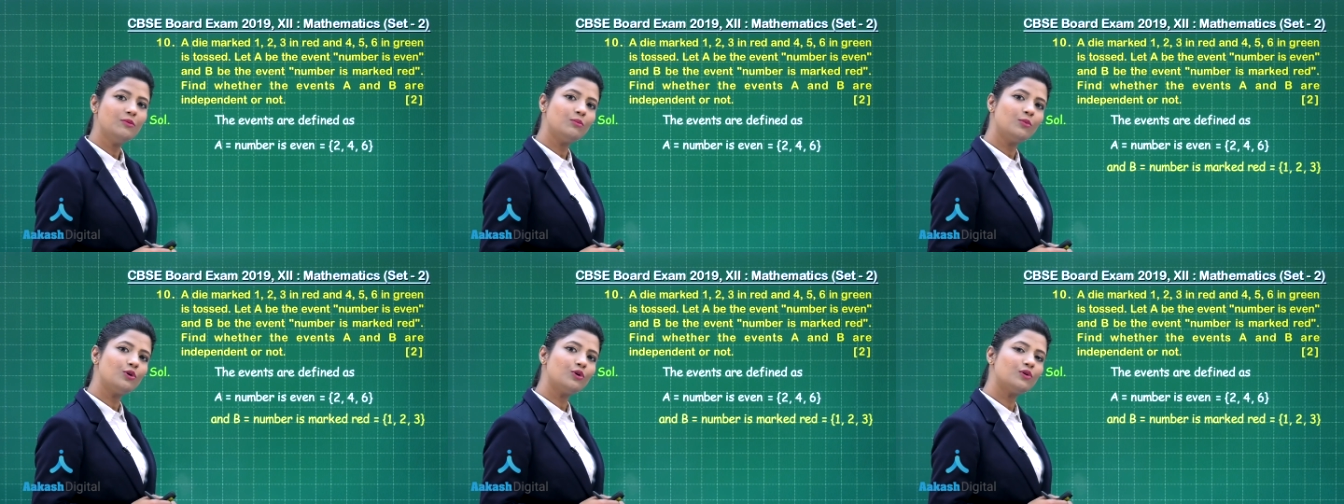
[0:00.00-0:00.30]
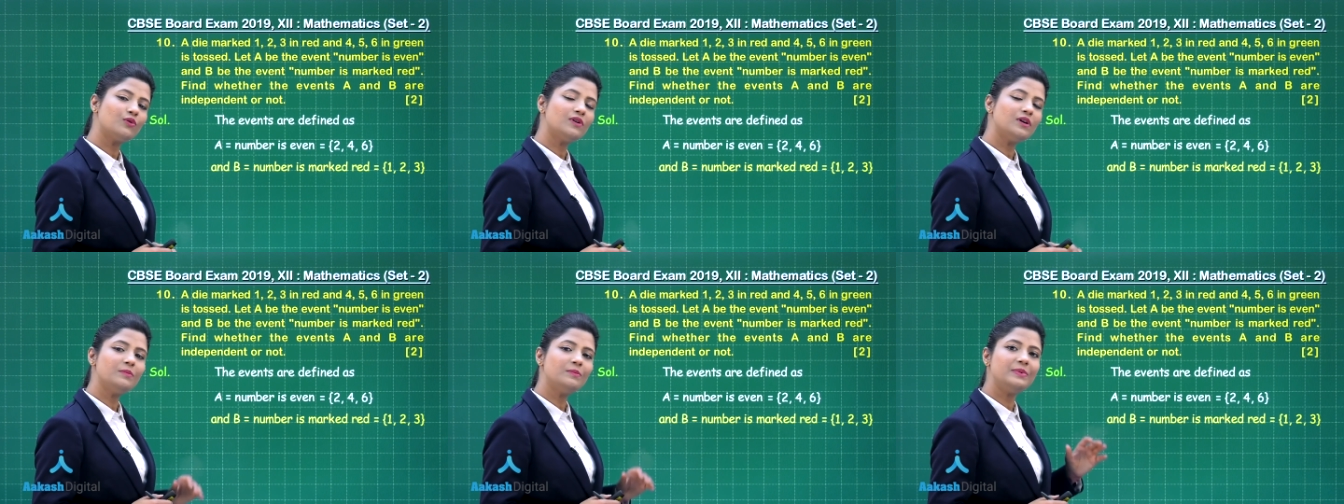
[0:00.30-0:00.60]

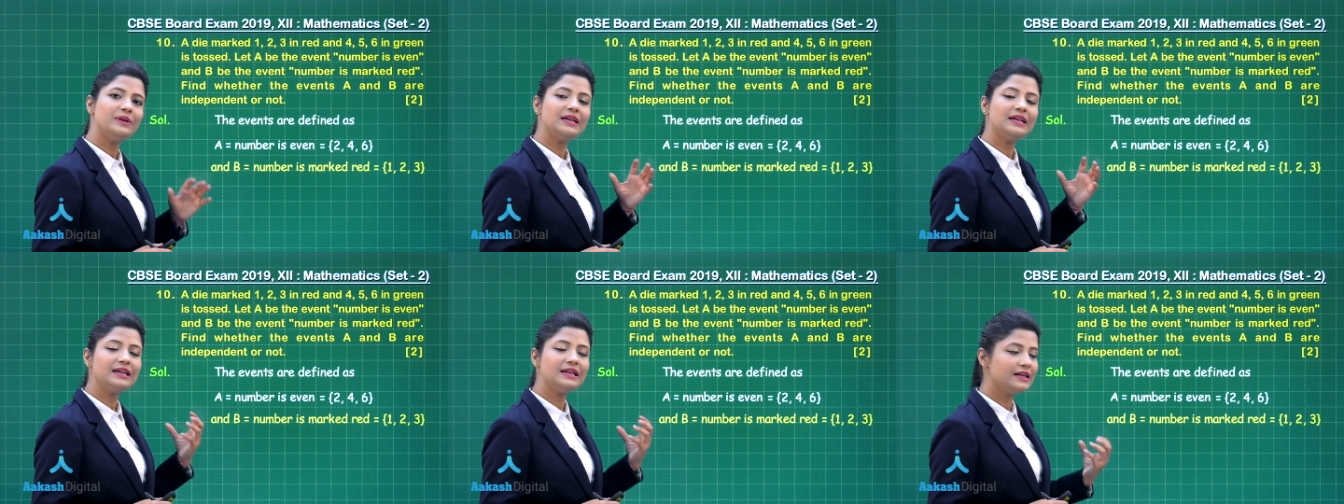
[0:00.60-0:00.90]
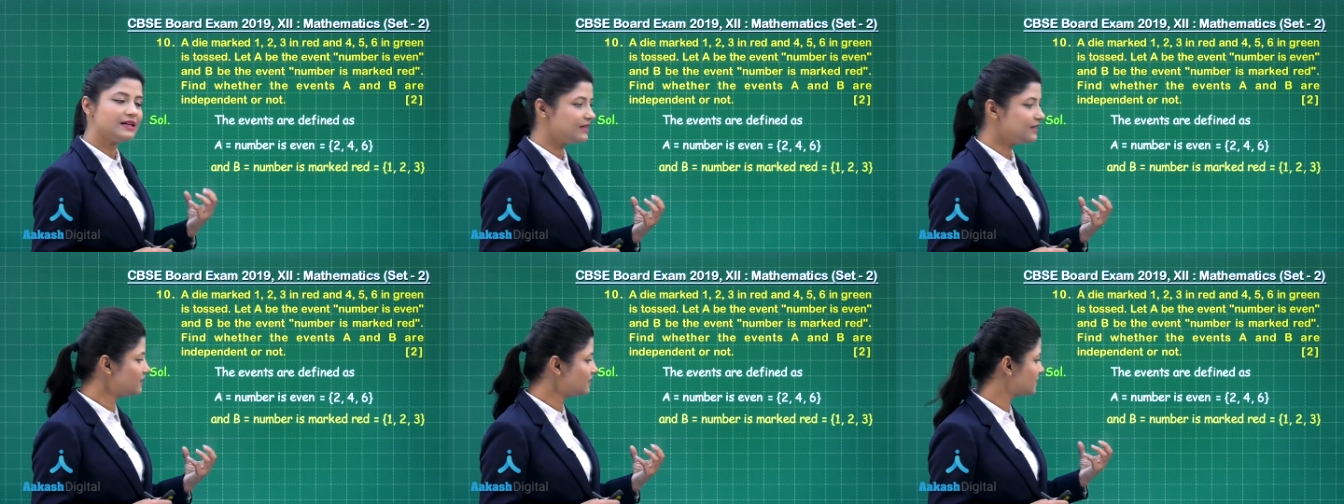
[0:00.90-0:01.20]
Moreover, B
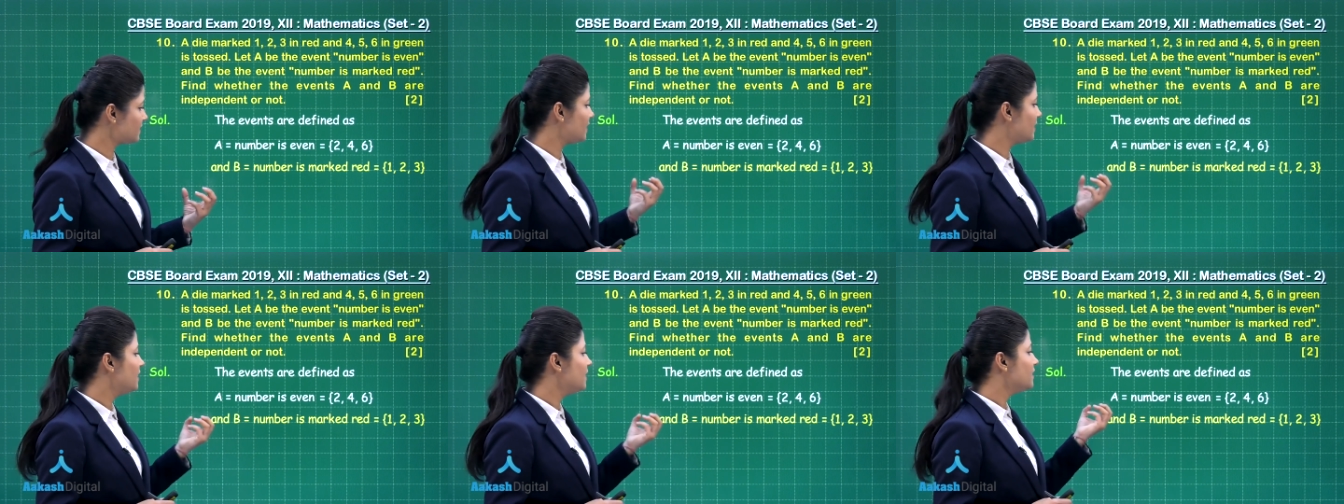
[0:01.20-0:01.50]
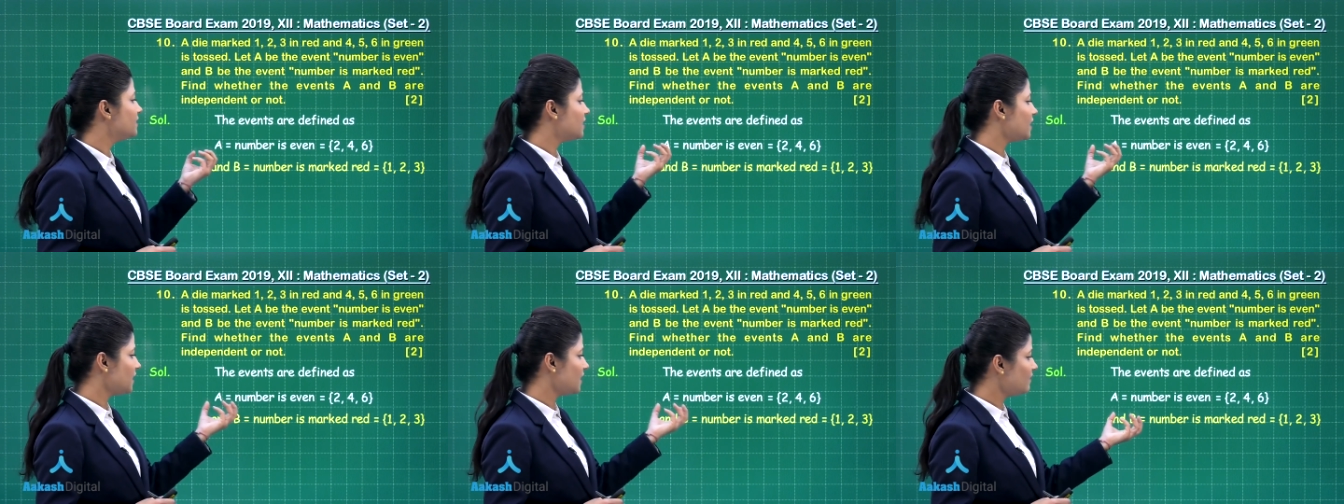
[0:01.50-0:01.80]
is
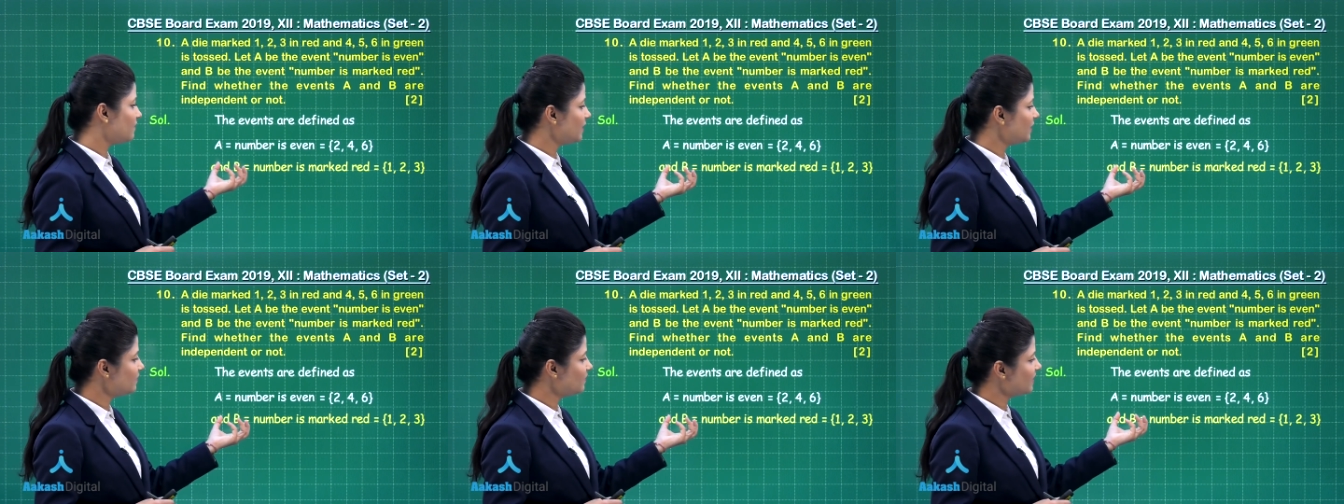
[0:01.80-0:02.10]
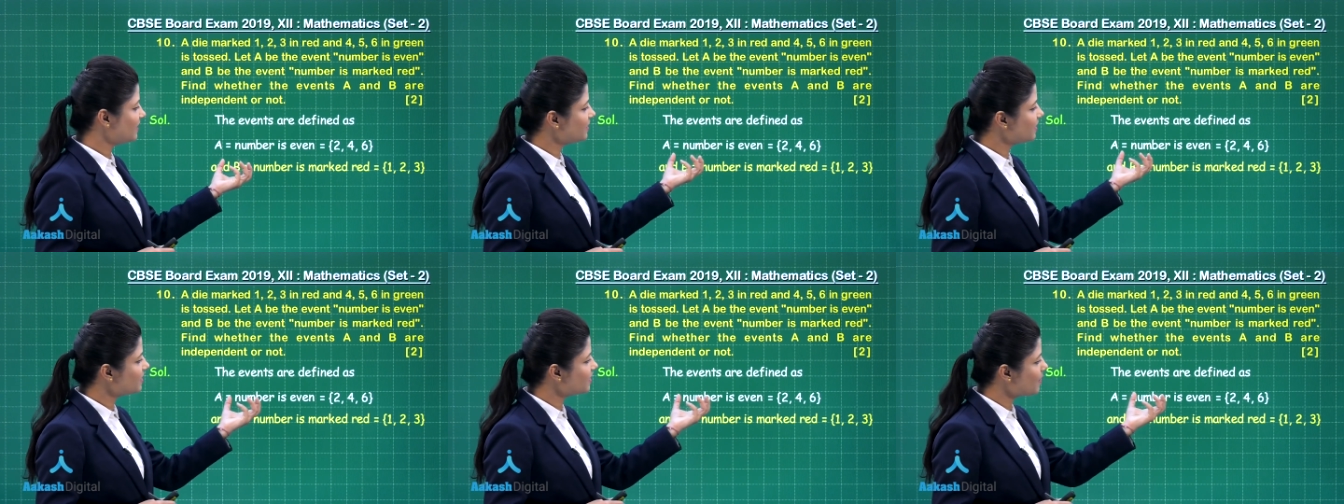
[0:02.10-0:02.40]
the event
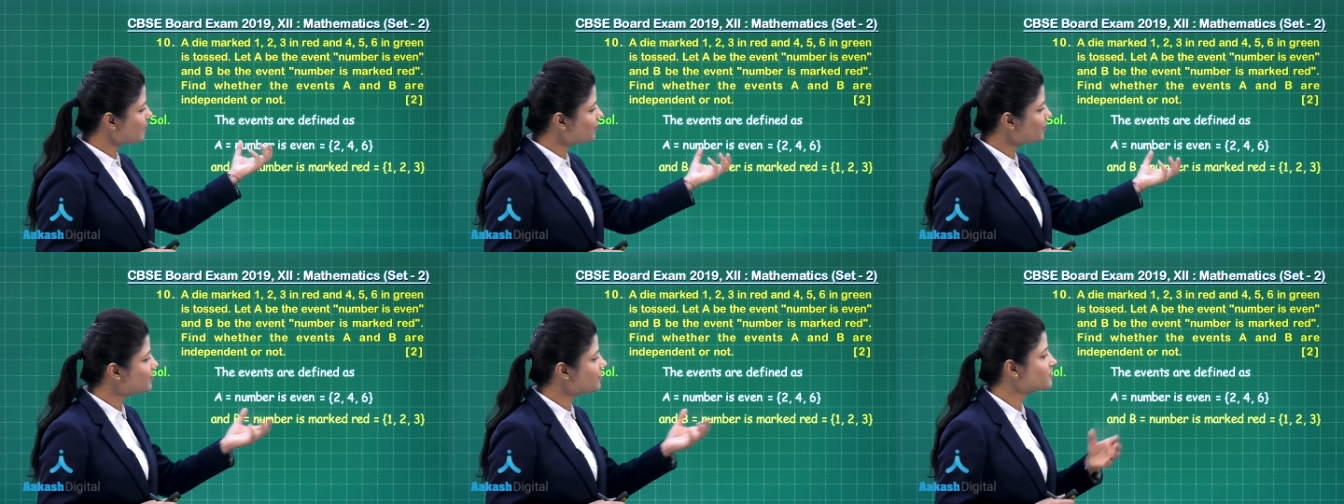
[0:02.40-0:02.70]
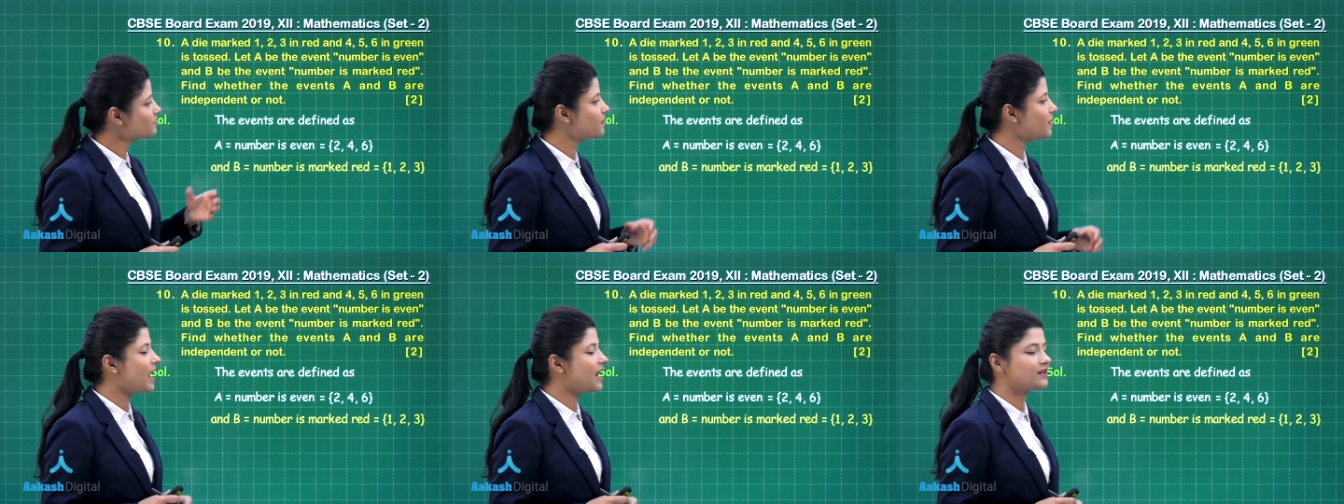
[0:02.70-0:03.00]
when the number
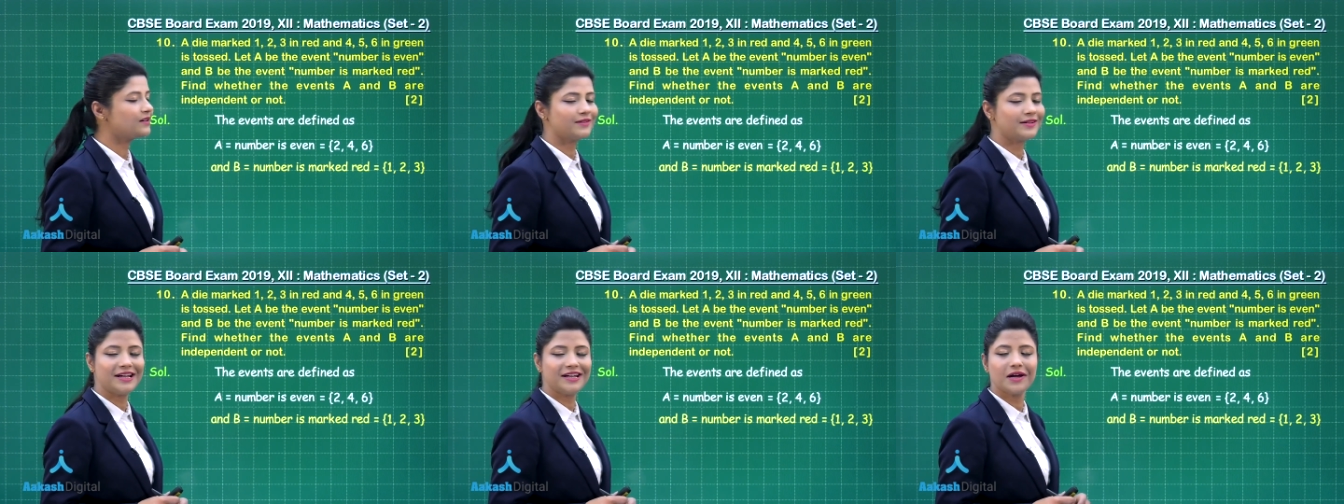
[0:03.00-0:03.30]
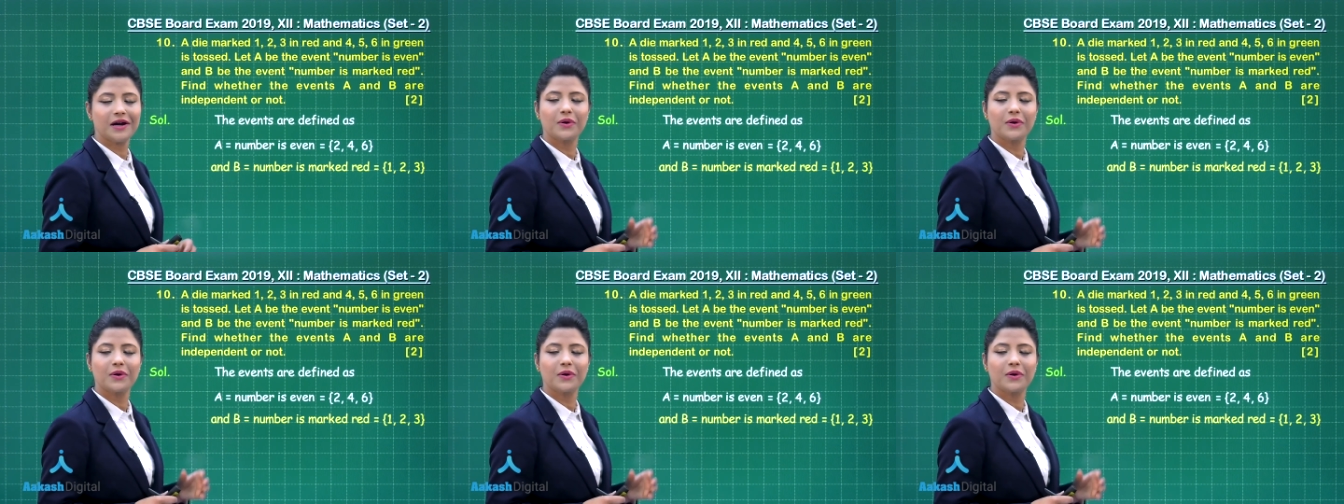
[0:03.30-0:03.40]
is marked red.